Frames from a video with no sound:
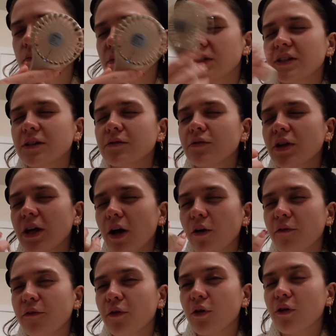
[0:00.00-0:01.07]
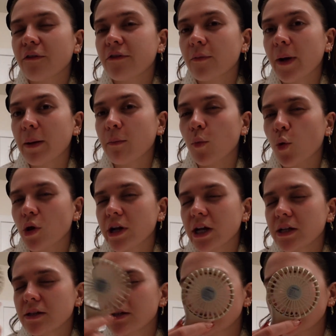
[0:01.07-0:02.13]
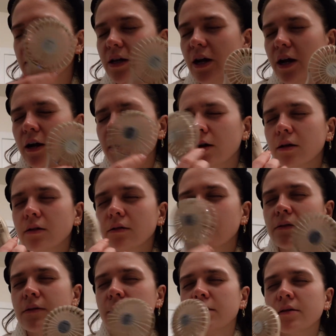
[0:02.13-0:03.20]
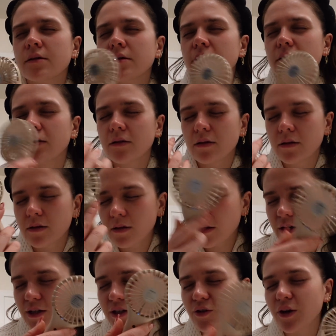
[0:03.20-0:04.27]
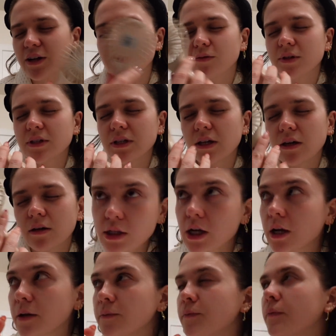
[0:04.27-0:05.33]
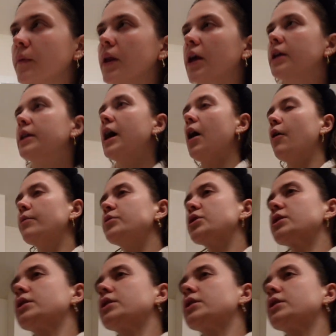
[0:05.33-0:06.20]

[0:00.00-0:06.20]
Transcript: This is really helpful for my morning skincare, because you guys will see. Done. And now I'm just